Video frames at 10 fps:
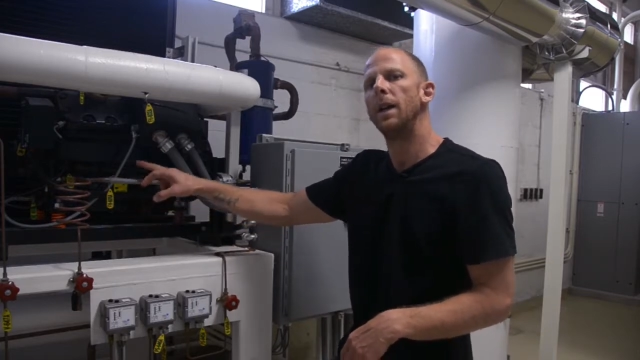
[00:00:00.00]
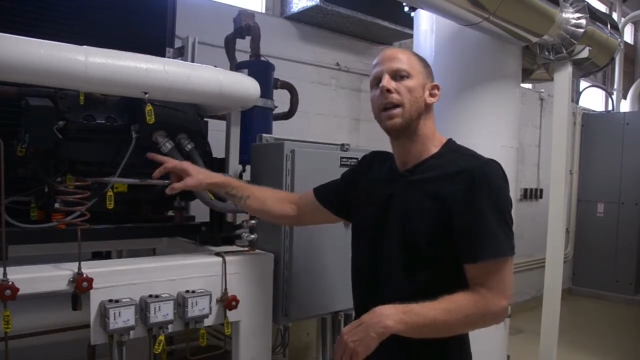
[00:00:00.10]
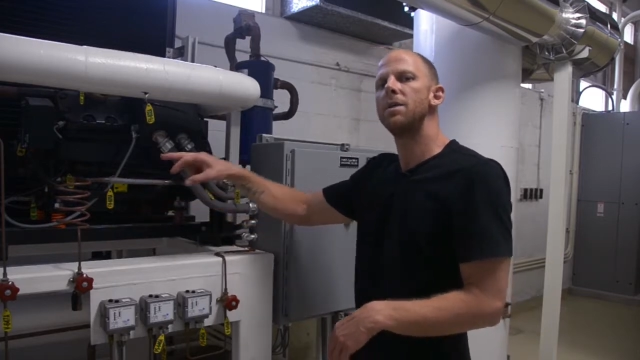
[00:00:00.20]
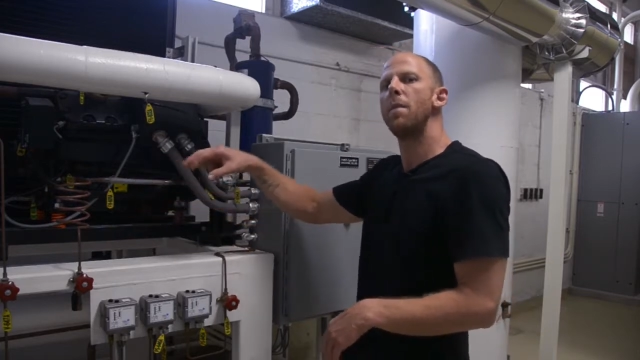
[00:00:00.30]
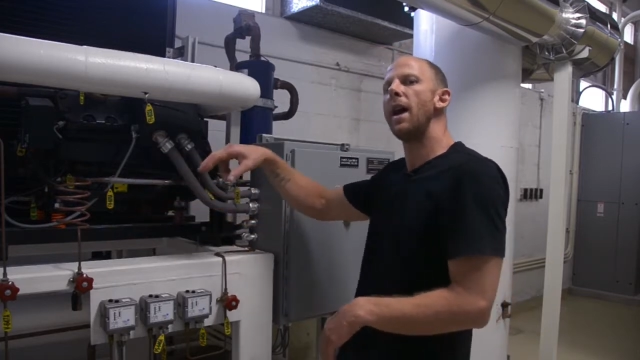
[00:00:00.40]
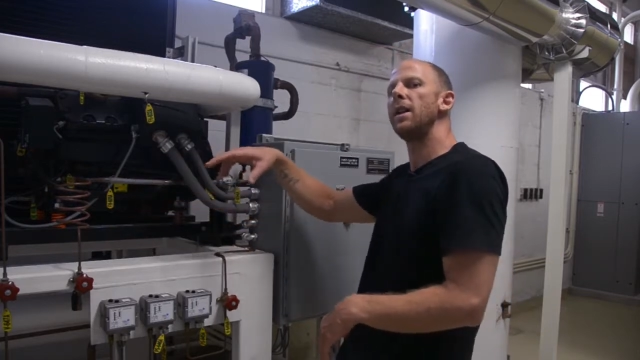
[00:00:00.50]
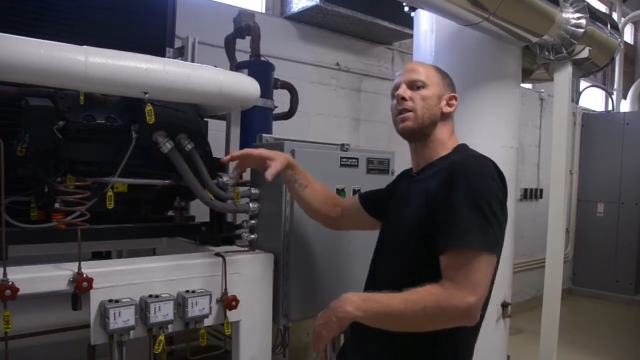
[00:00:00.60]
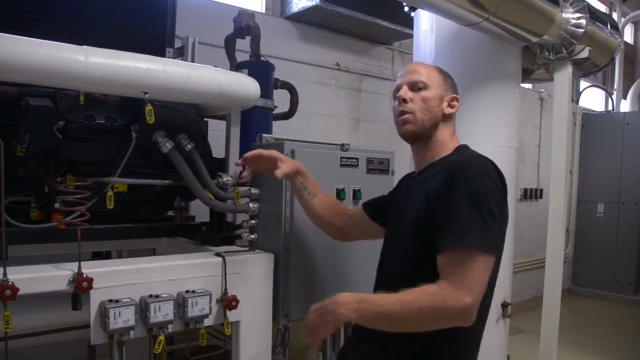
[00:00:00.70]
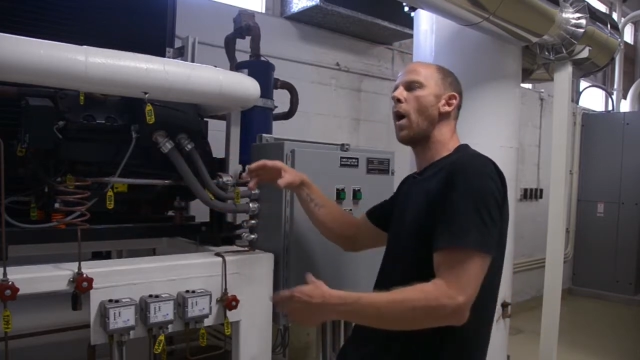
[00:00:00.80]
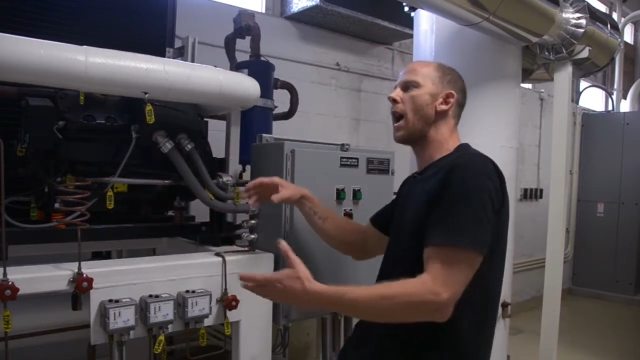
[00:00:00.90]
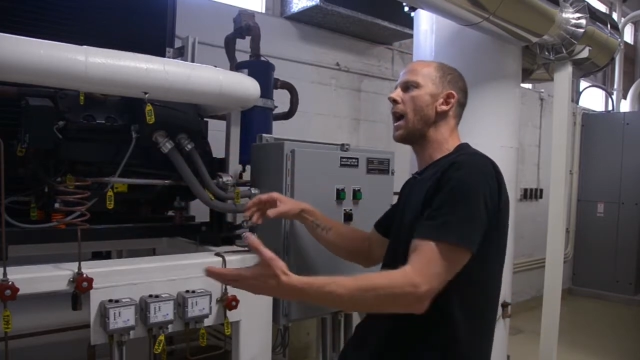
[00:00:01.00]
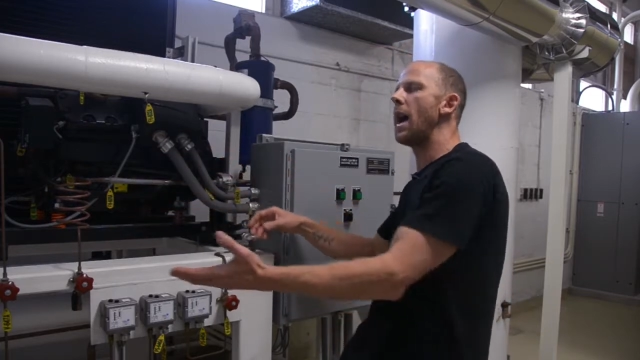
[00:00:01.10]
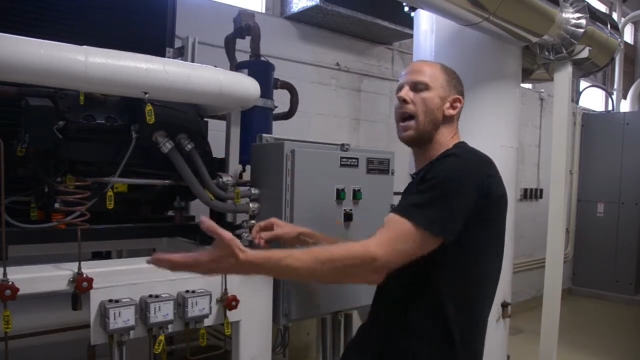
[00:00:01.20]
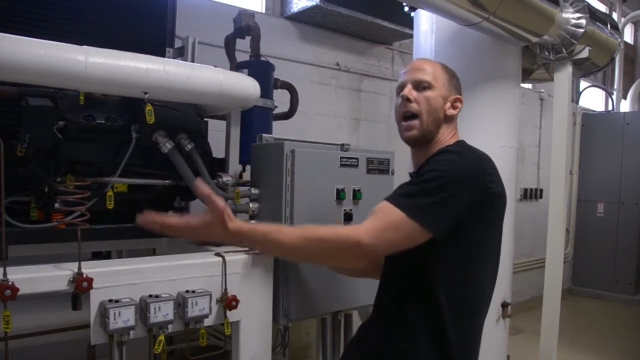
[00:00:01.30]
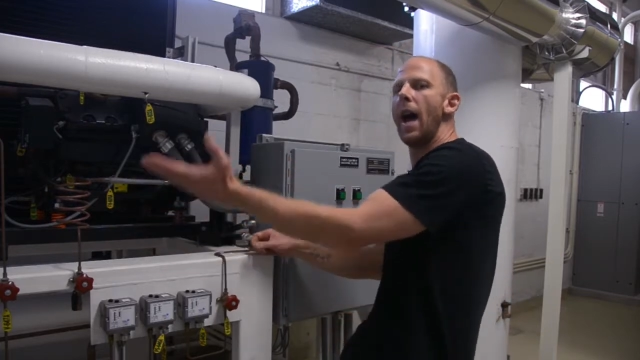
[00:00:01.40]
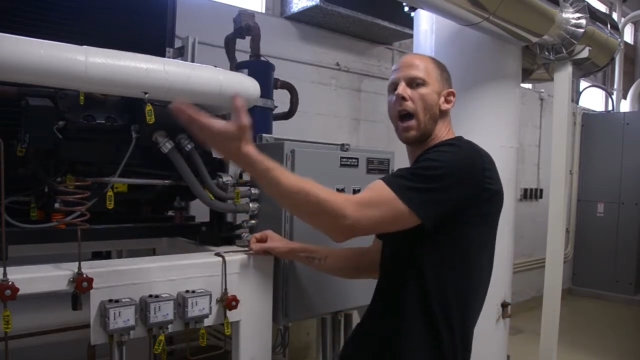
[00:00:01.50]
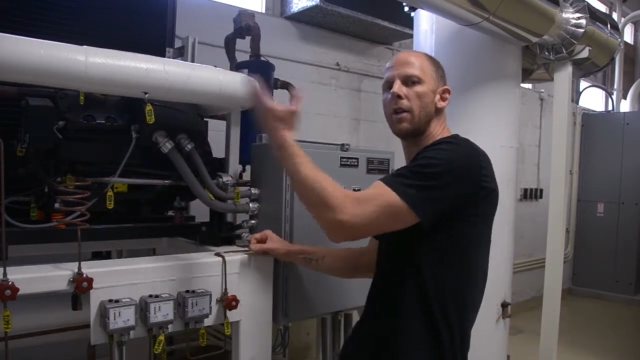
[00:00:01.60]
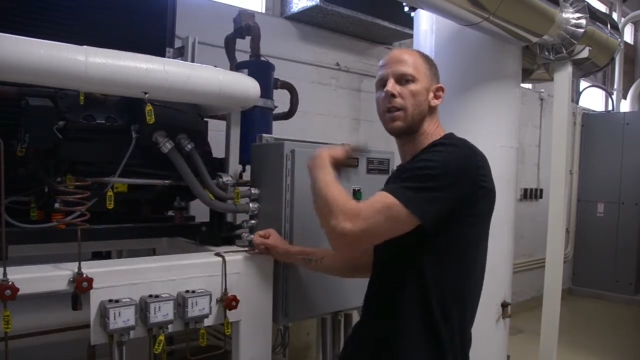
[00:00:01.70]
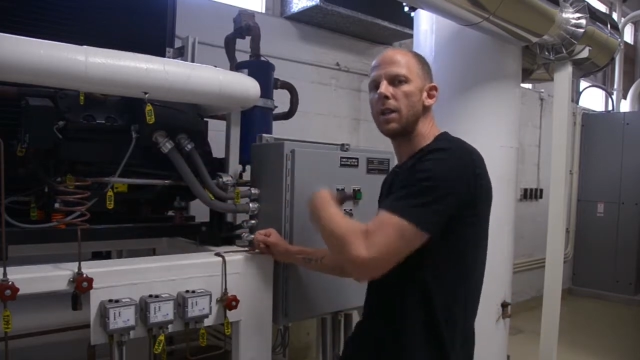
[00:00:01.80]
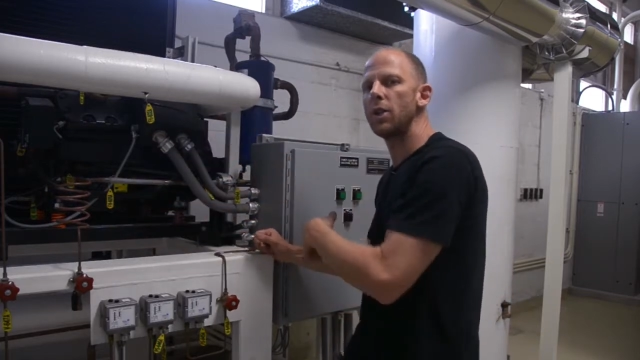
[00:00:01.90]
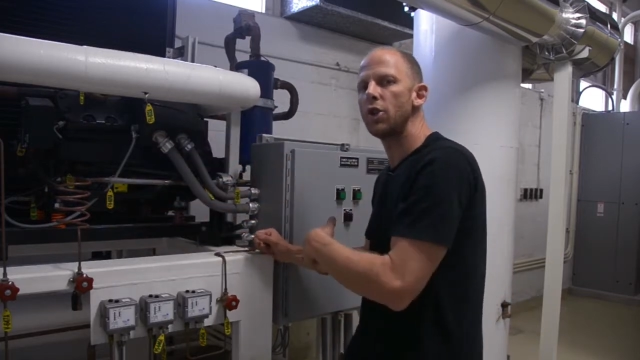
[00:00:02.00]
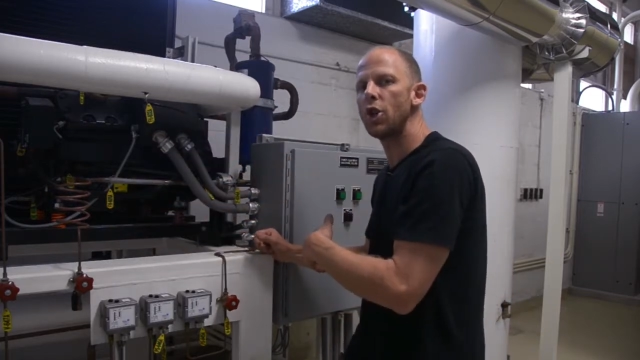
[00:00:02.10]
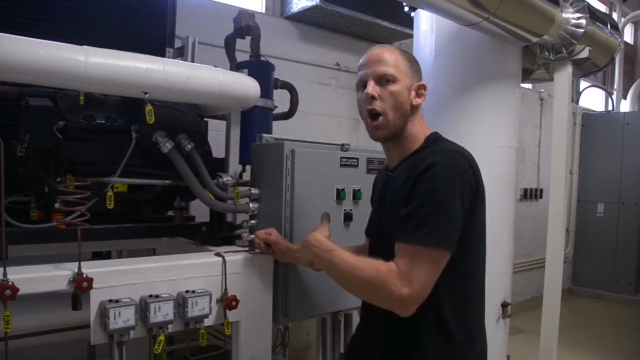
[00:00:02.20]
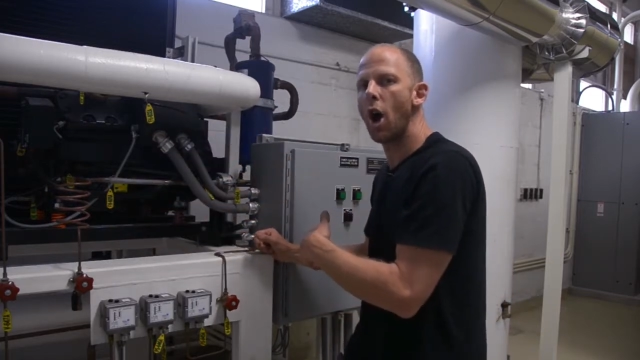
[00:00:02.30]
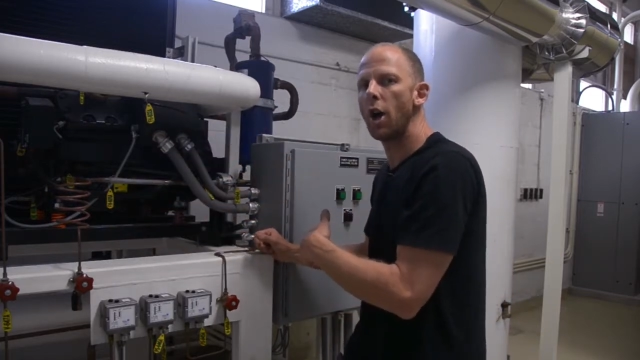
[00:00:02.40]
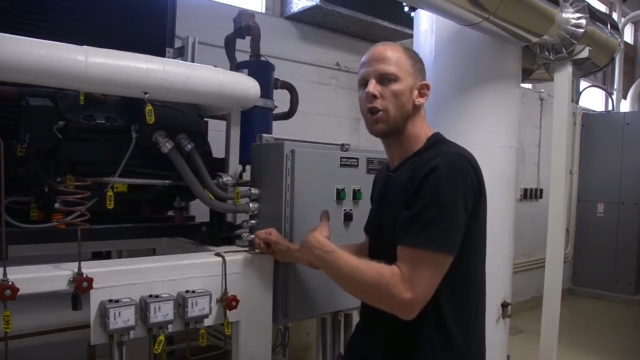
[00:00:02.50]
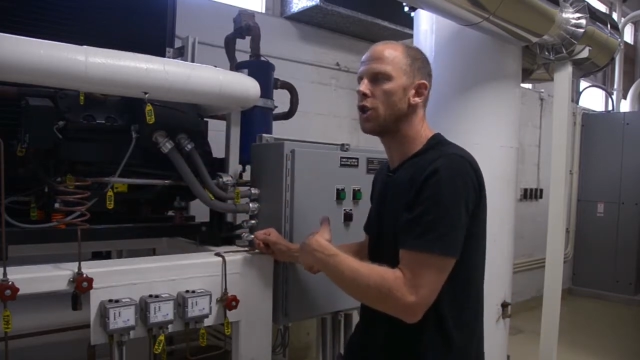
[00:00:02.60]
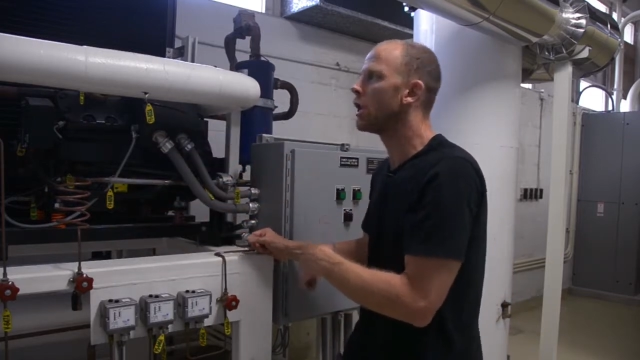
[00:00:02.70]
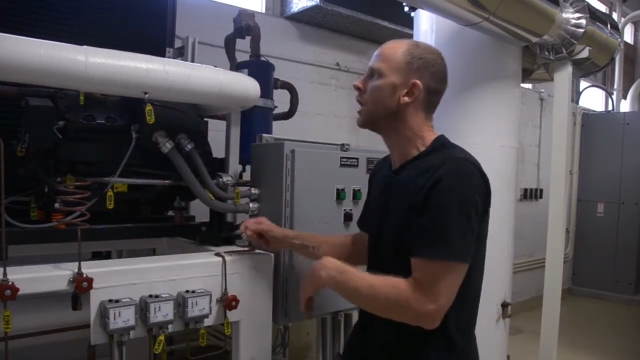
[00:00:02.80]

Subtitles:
has made its way out of the discharge